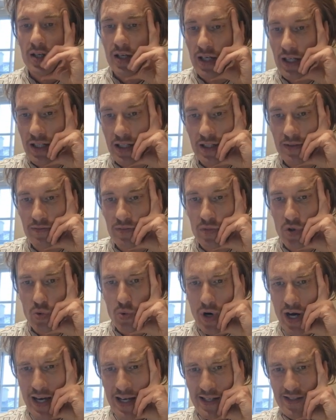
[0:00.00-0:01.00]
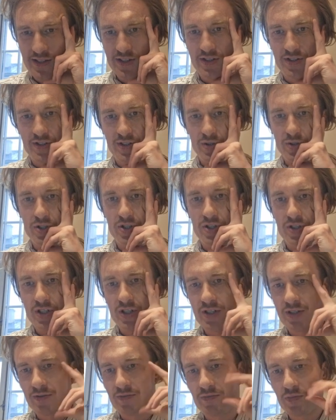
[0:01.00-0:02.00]
Why is it so
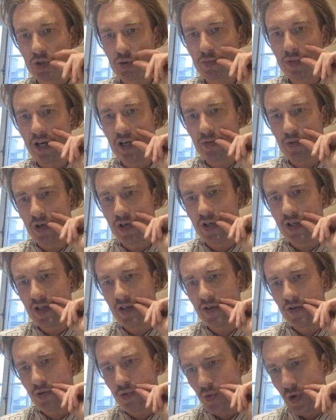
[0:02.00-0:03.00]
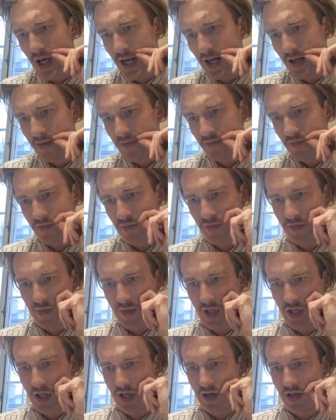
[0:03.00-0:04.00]
short? You might wonder. Well,
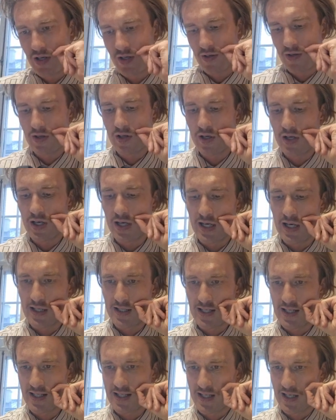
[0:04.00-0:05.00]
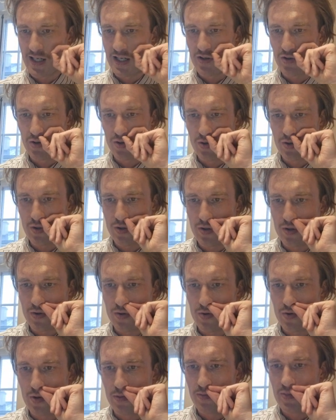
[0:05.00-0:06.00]
as I said,
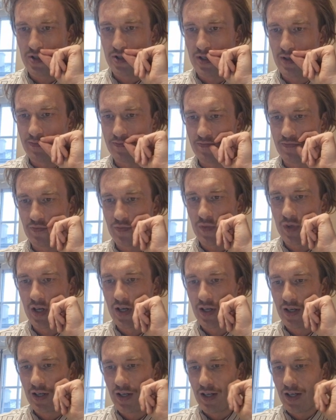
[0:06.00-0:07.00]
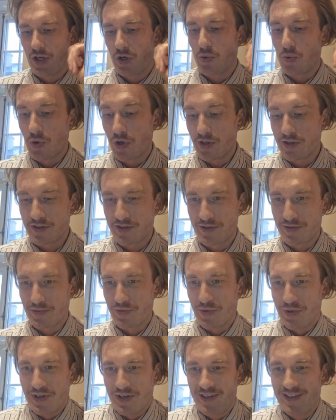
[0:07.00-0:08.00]
oopsie, Wall
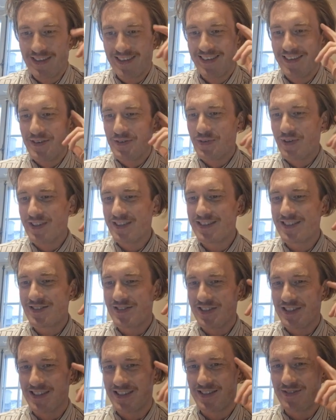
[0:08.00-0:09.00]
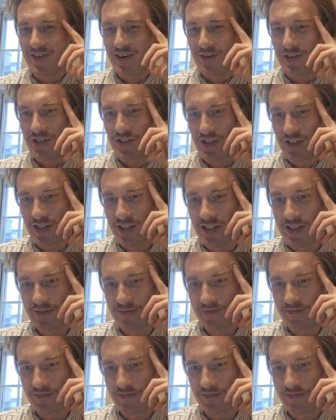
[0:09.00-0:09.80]
Street is very short.